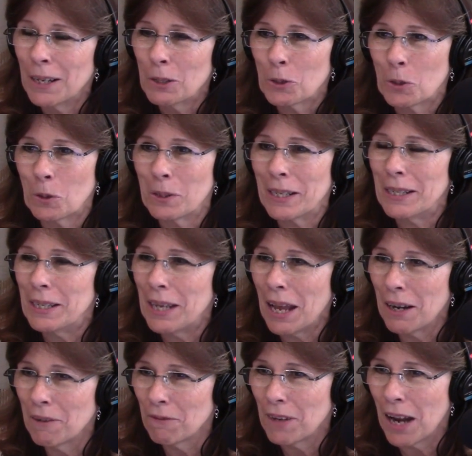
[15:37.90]
so in the
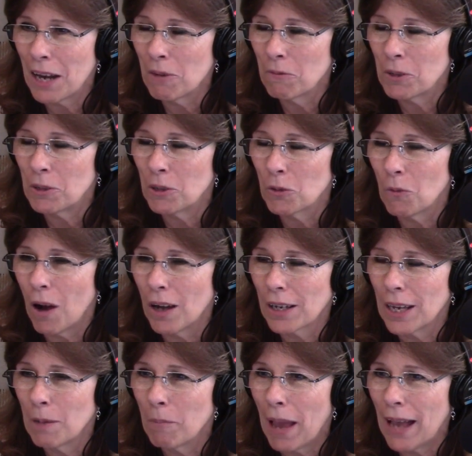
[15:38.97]
dead of night when you're
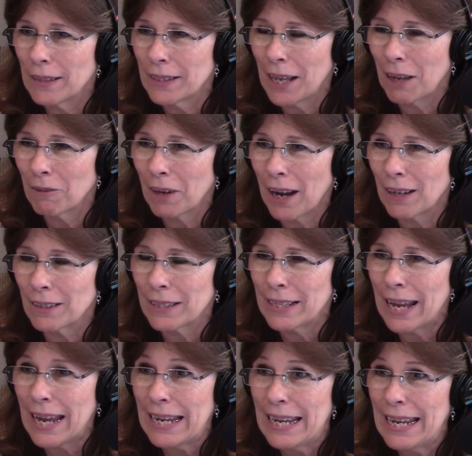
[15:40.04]
walking past that
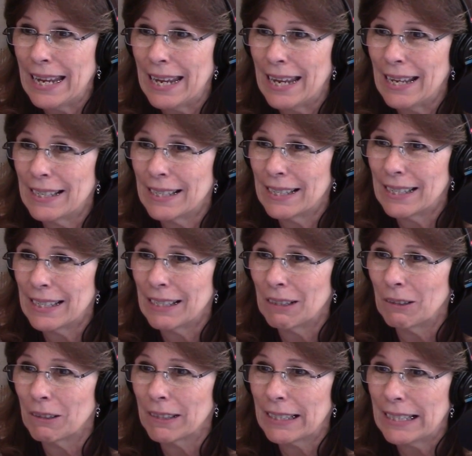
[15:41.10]
rattlesnake, he
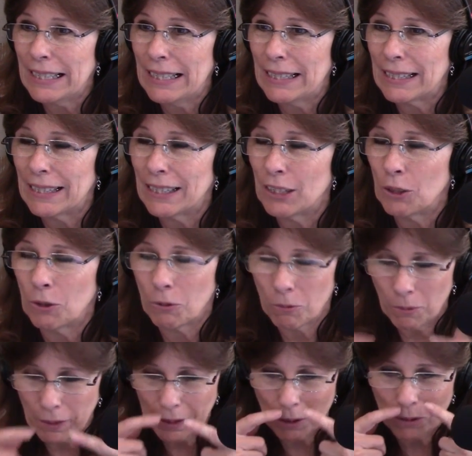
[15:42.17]
still sees you
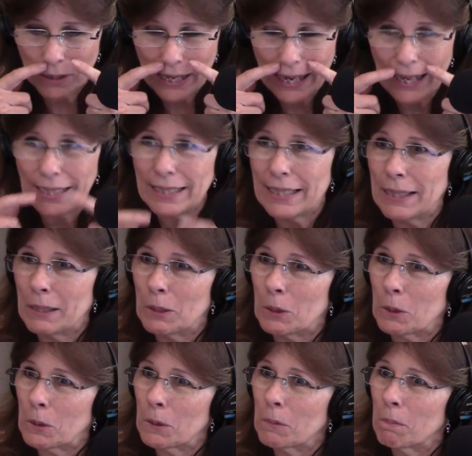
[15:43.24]
with those heat
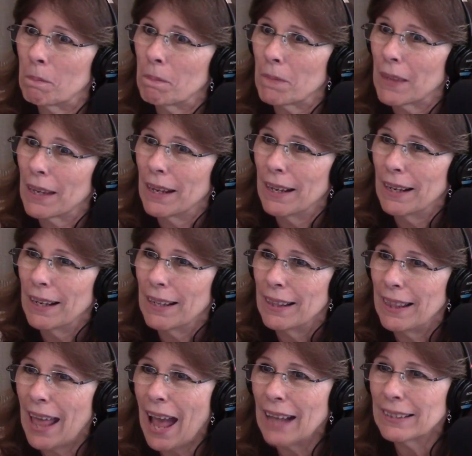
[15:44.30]
sensors.
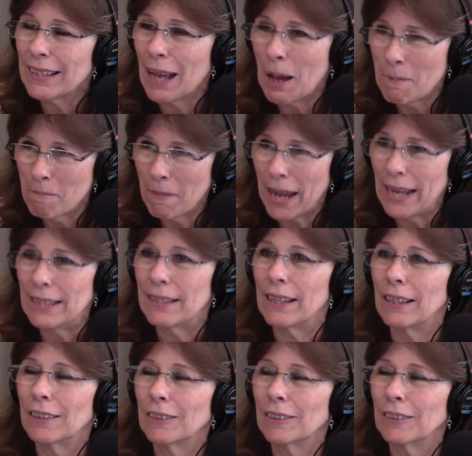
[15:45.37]
Yes. That's amazing.